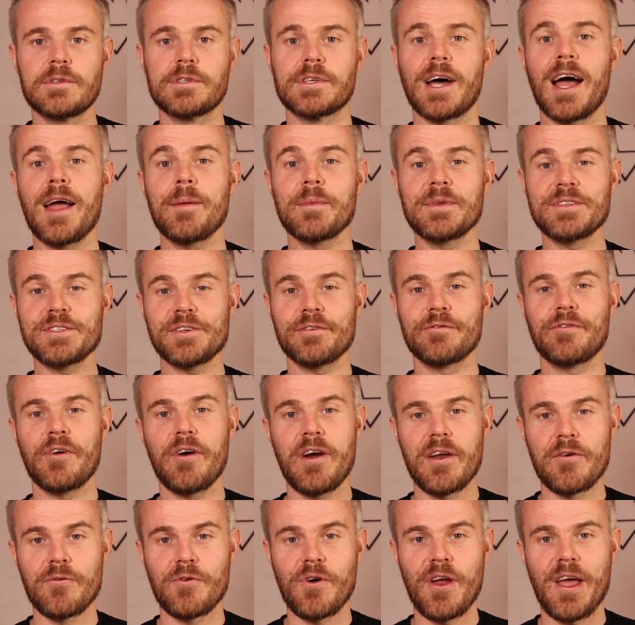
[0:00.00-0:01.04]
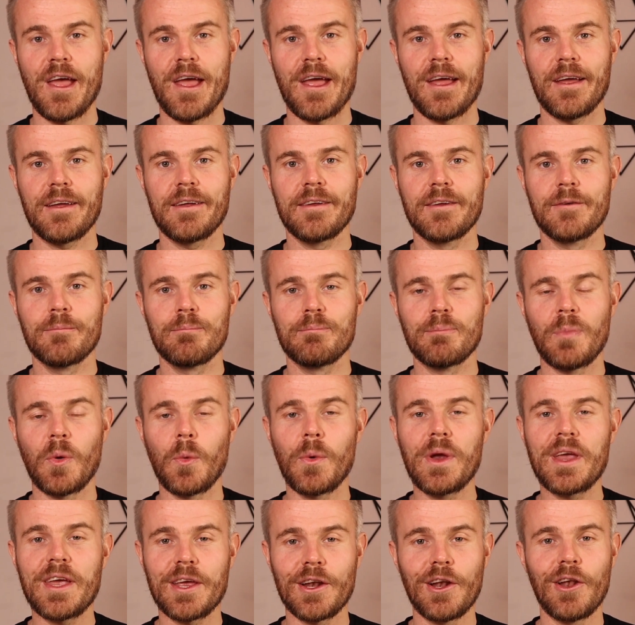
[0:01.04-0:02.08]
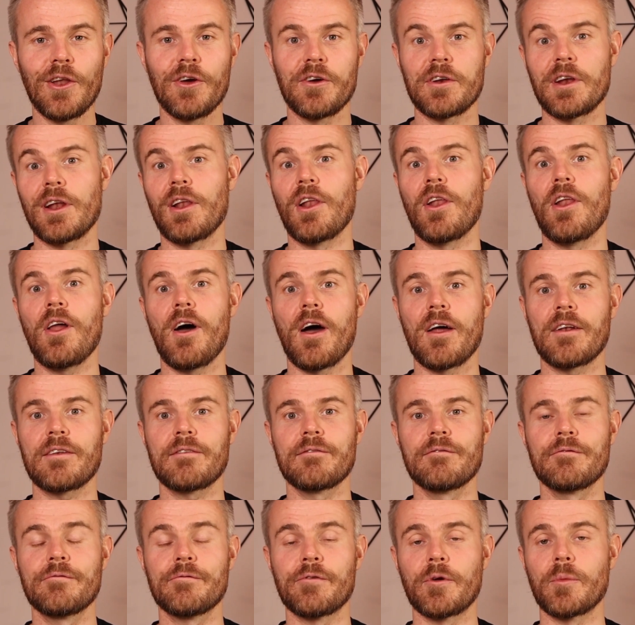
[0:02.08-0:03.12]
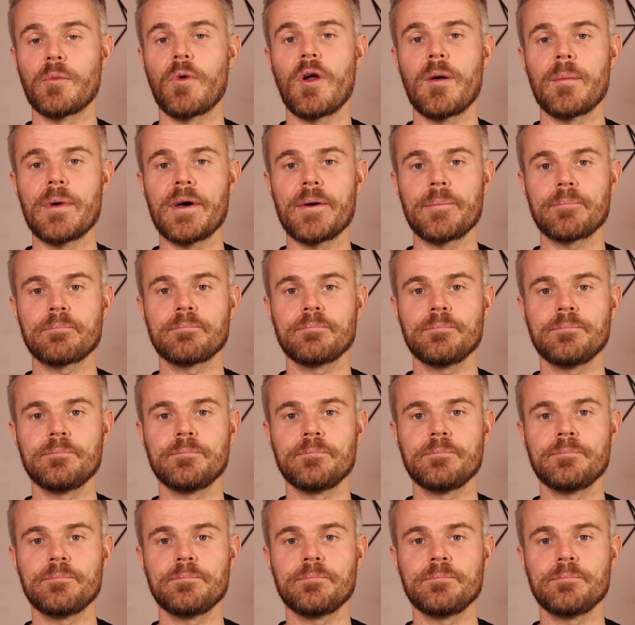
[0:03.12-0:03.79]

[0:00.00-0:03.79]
Diamonds are very rare, but we can learn a lot from rubber.